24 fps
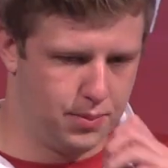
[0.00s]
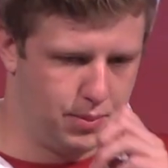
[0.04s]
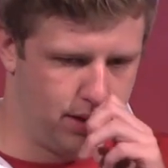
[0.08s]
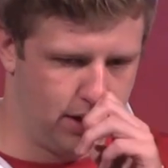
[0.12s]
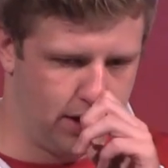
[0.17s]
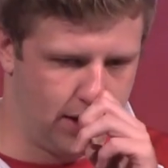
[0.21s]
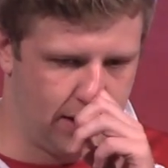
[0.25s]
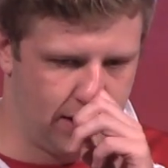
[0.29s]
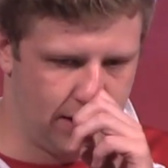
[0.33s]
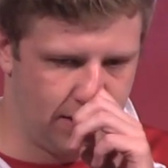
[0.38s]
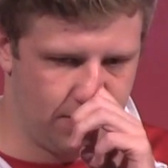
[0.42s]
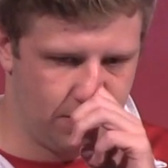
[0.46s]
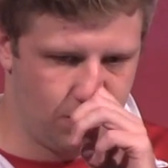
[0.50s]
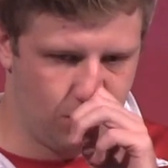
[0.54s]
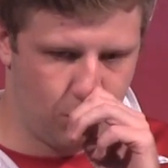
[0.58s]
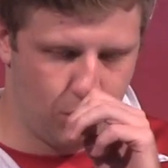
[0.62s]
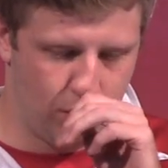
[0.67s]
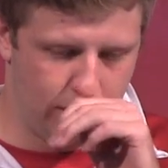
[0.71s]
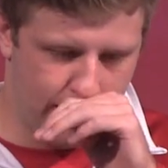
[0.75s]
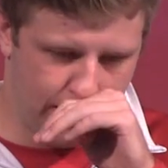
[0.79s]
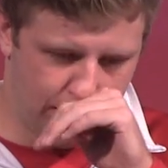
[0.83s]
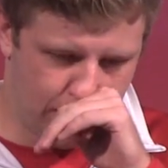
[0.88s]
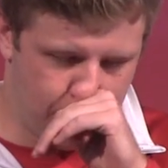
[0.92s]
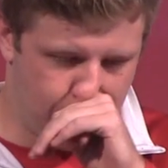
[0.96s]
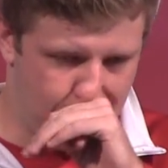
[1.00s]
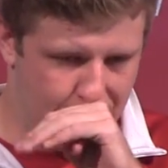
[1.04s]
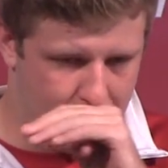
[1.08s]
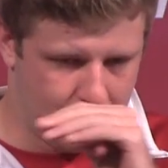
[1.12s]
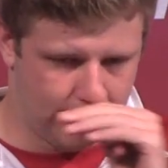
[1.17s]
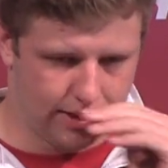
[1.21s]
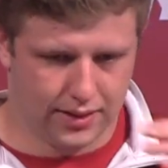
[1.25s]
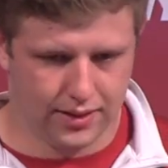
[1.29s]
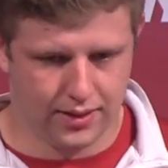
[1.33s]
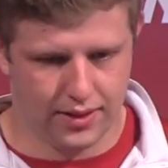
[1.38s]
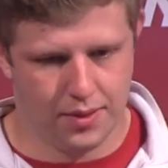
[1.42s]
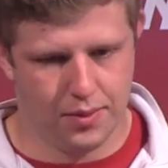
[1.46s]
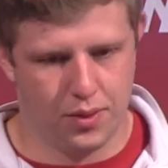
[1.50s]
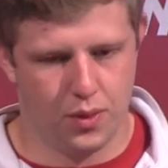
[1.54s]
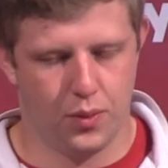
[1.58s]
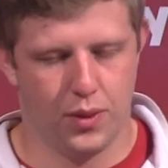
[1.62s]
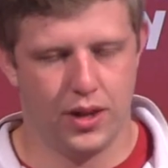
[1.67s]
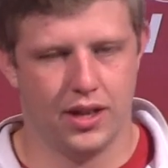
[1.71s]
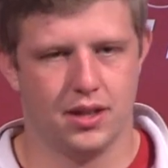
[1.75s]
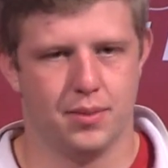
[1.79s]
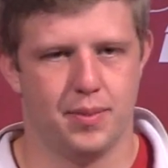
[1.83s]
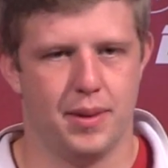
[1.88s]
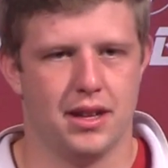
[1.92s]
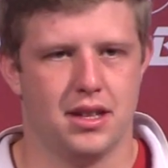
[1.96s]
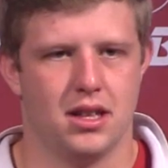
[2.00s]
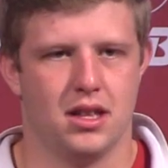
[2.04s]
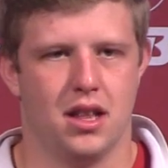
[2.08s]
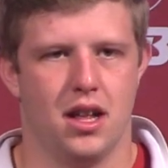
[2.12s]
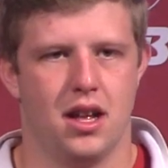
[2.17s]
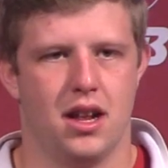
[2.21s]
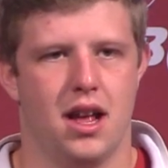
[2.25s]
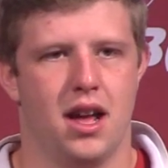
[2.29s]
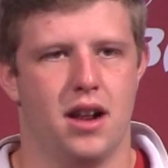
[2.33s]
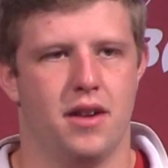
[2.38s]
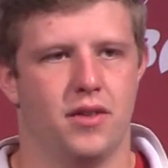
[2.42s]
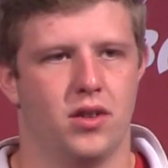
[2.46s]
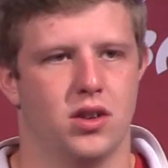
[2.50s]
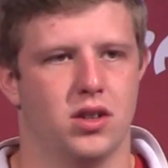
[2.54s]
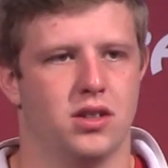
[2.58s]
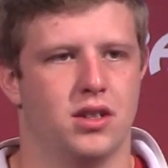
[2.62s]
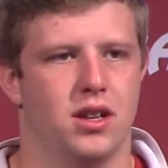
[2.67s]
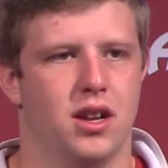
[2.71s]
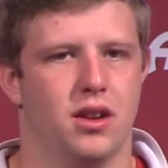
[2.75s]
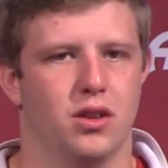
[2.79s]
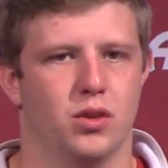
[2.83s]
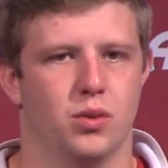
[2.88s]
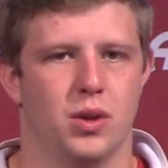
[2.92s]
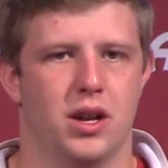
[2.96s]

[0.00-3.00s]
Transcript: But we expect a lot out of ourselves.